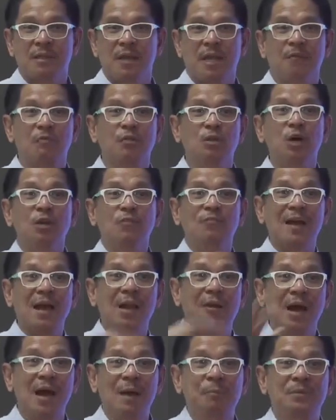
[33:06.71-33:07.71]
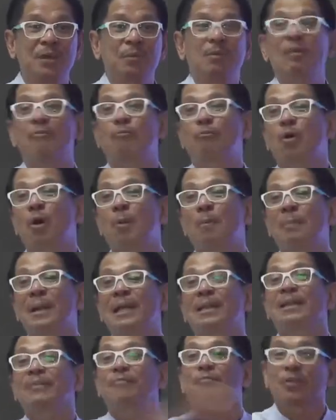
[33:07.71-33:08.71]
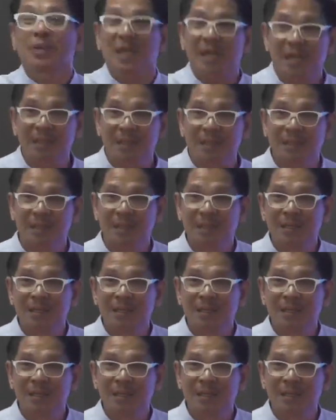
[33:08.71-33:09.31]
If you don't follow up, they will completely forget it.